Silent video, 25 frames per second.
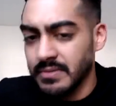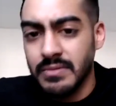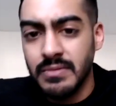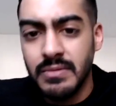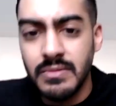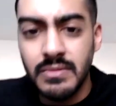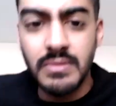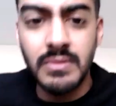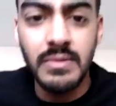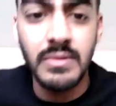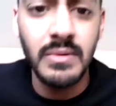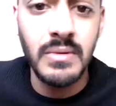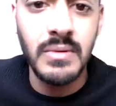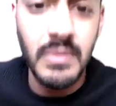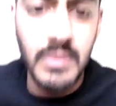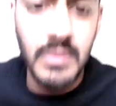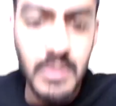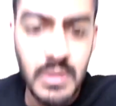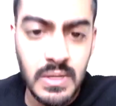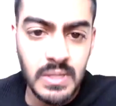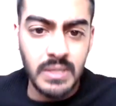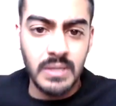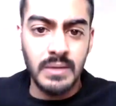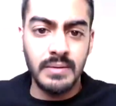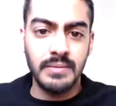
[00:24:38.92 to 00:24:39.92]
Well,
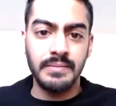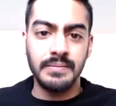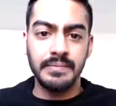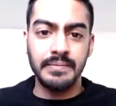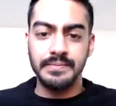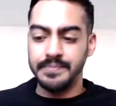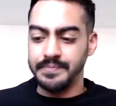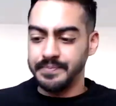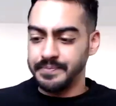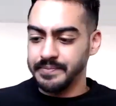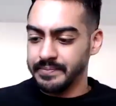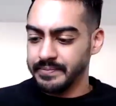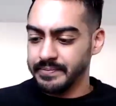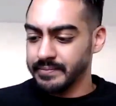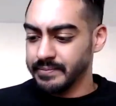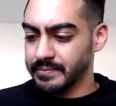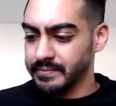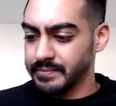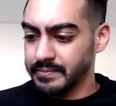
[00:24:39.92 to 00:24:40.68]
so here's the thing.